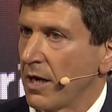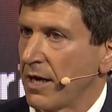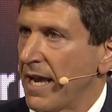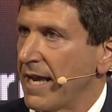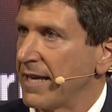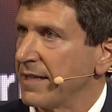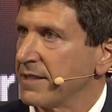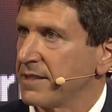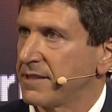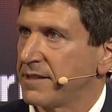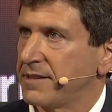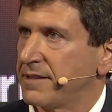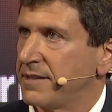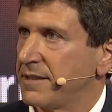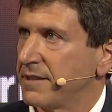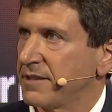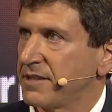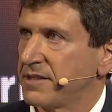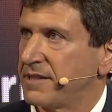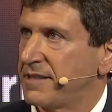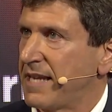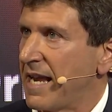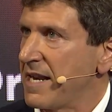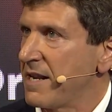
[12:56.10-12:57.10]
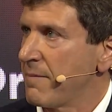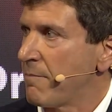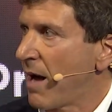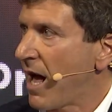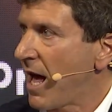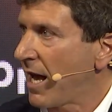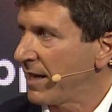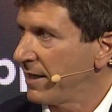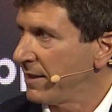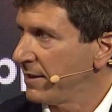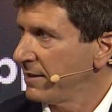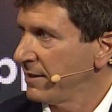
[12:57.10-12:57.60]
again, state of
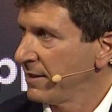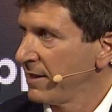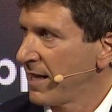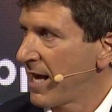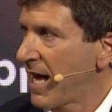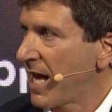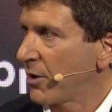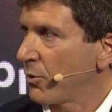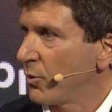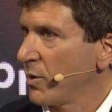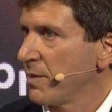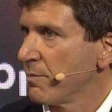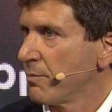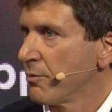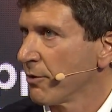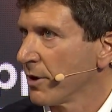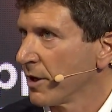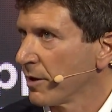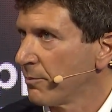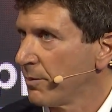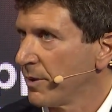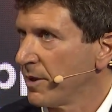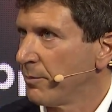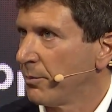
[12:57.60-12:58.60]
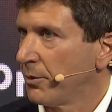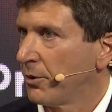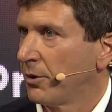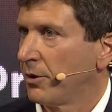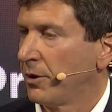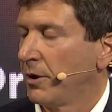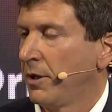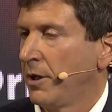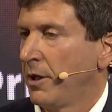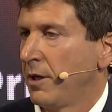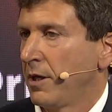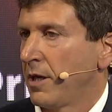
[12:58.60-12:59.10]
mind. How do we bring
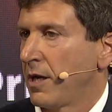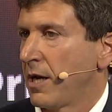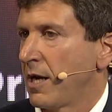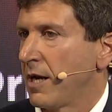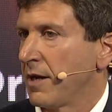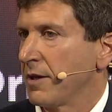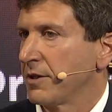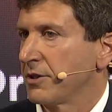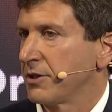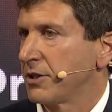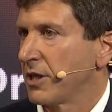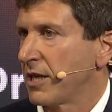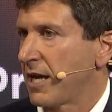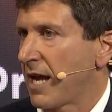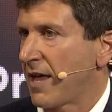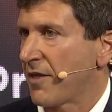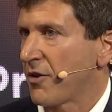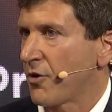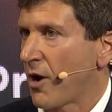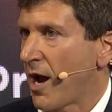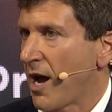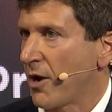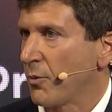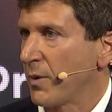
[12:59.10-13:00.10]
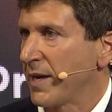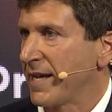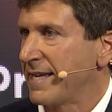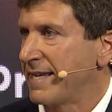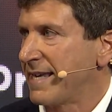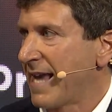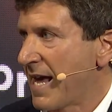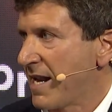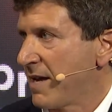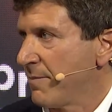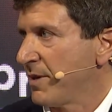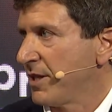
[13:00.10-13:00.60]
people uh, together? How do we
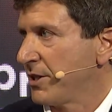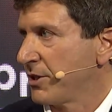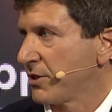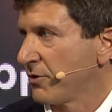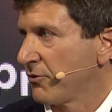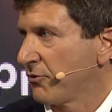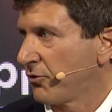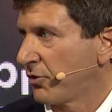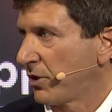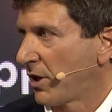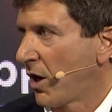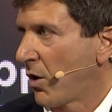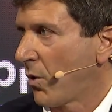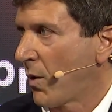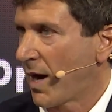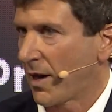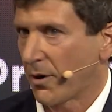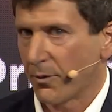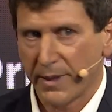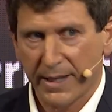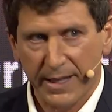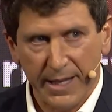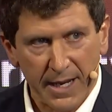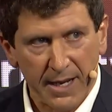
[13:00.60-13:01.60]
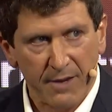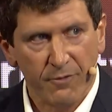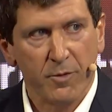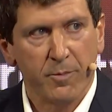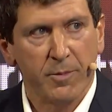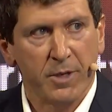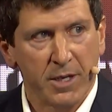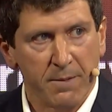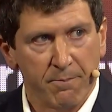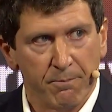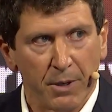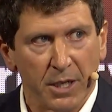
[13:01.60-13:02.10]
get them into flow? How do we get
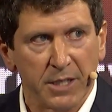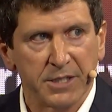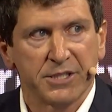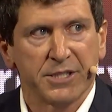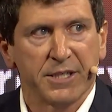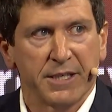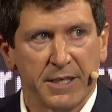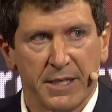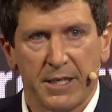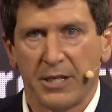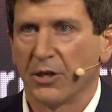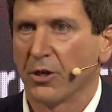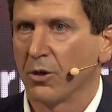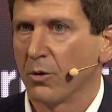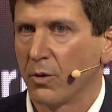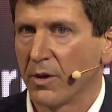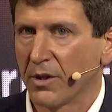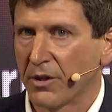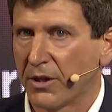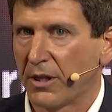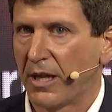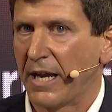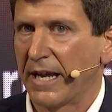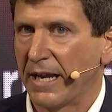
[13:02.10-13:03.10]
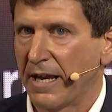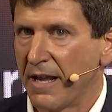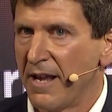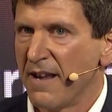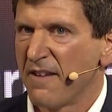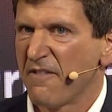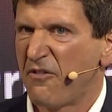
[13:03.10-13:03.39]
everybody buzzing here with like